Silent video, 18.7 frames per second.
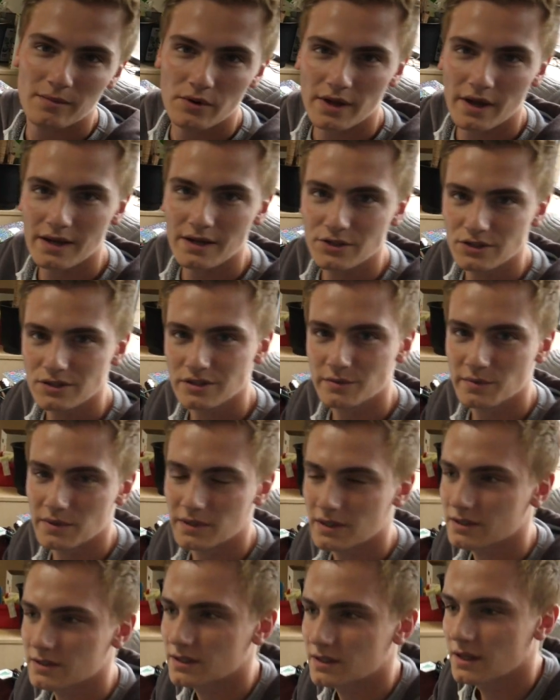locations,
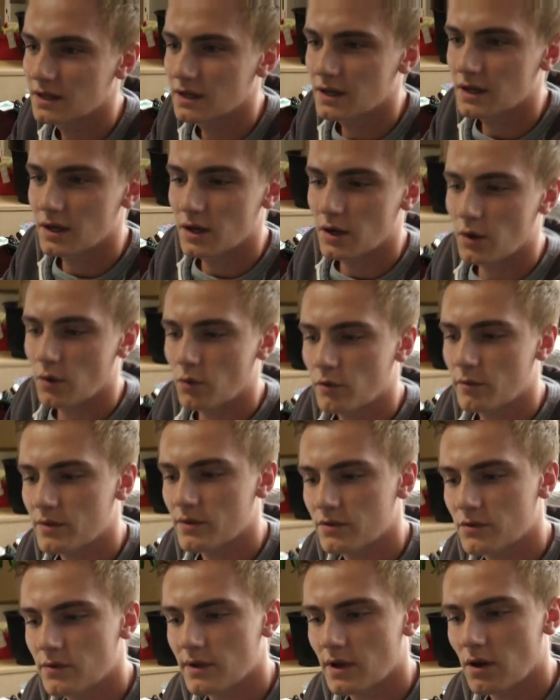because we've
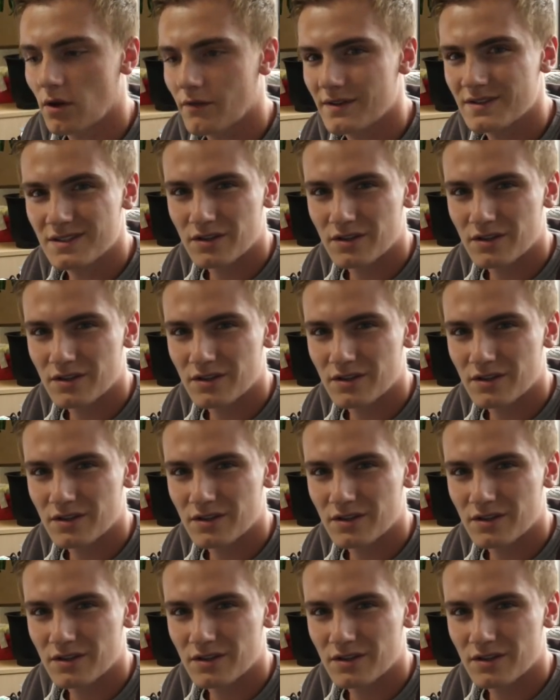been doing a lot of